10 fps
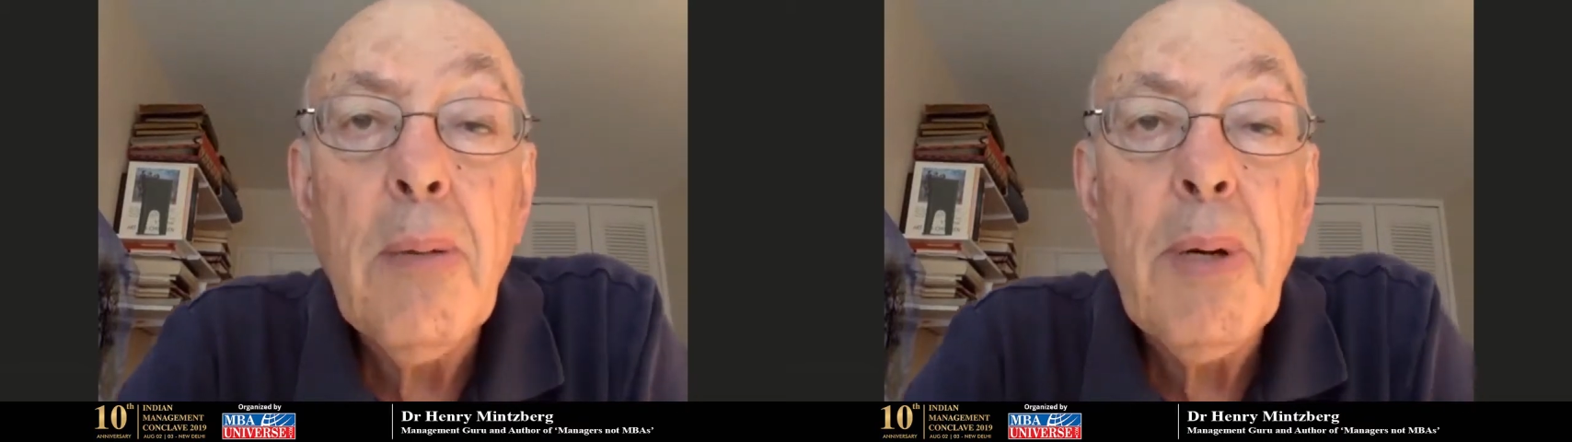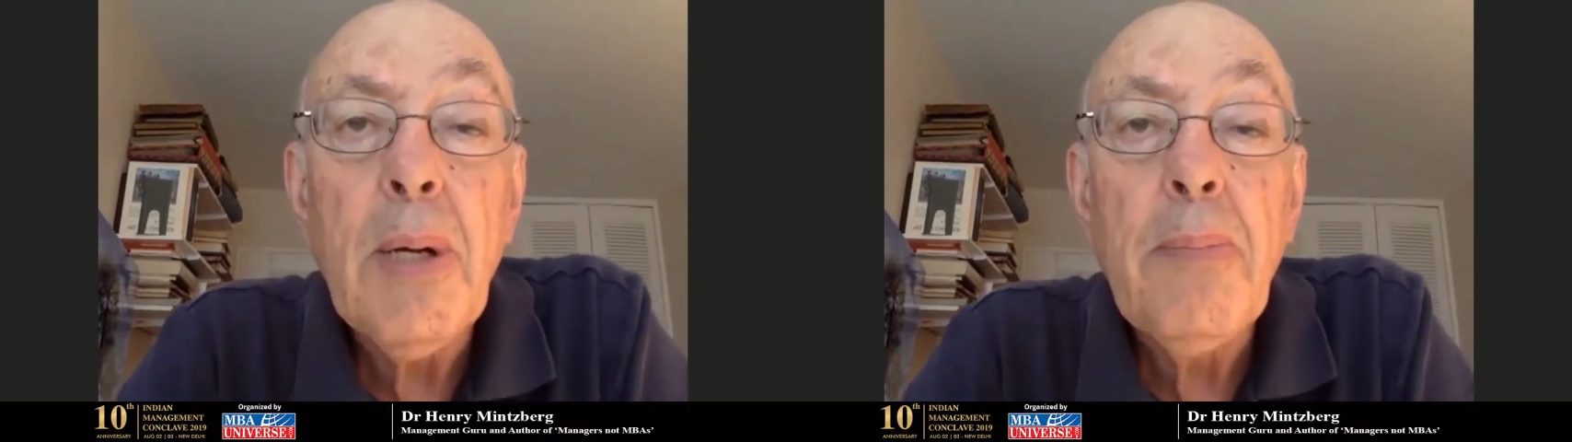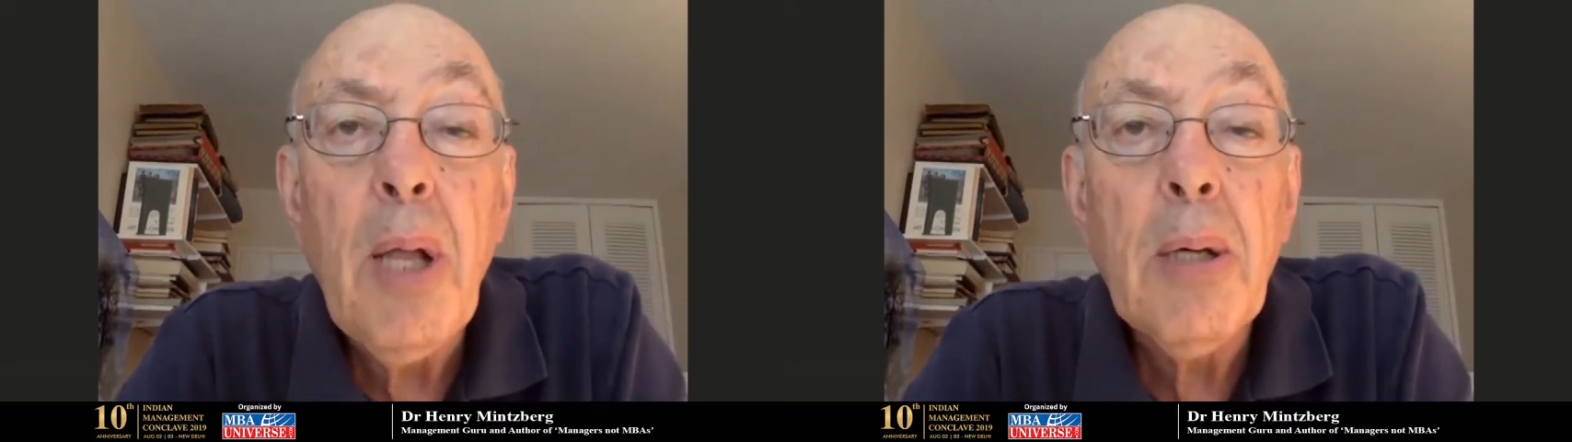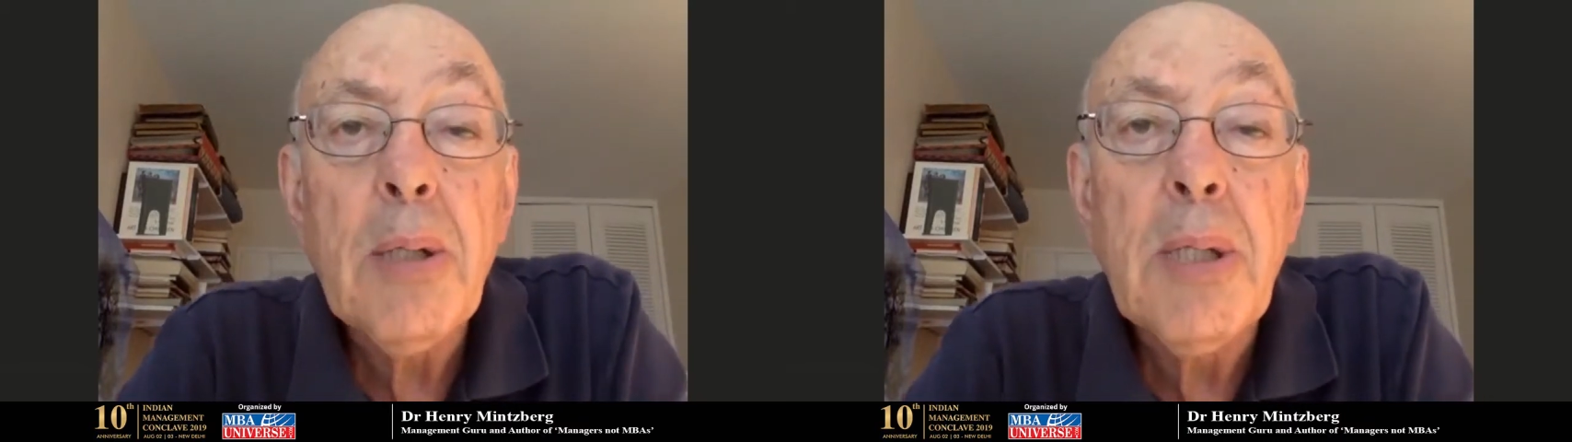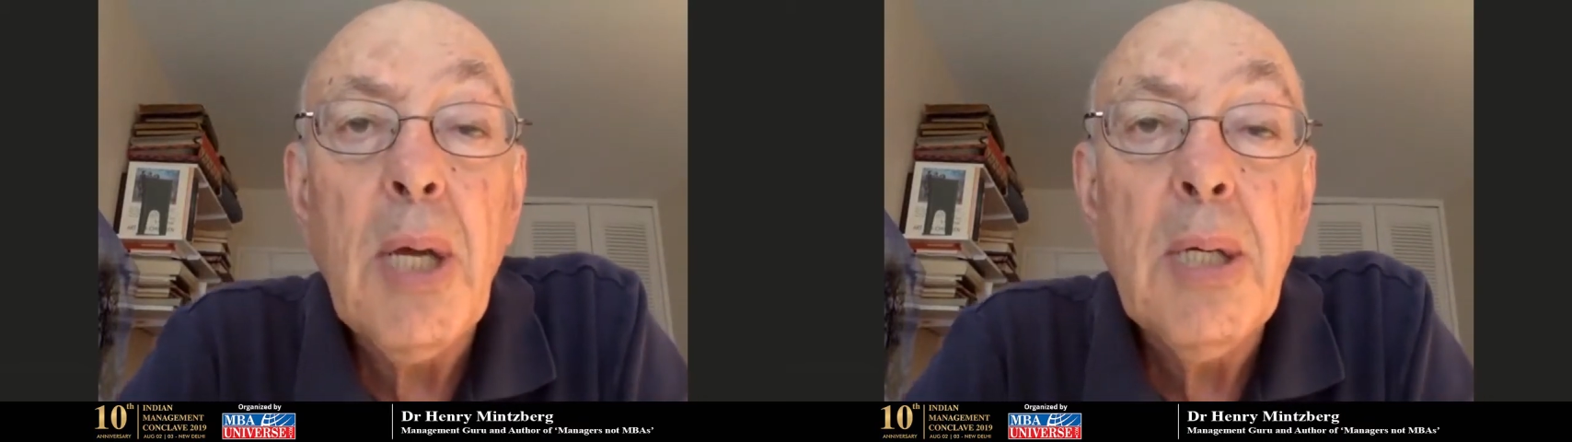but a blog
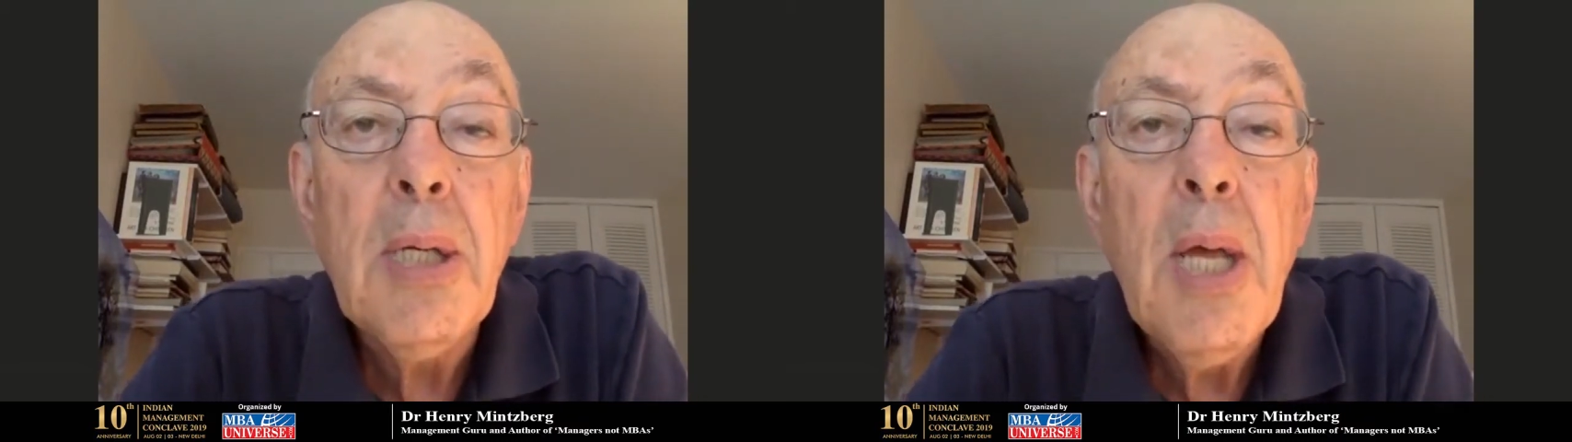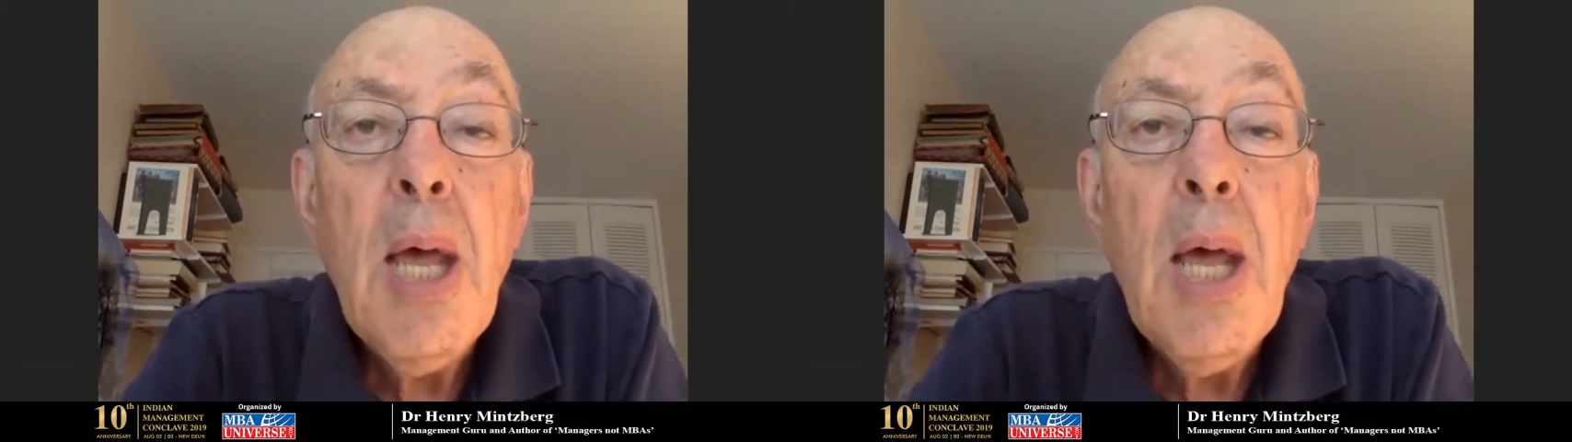site,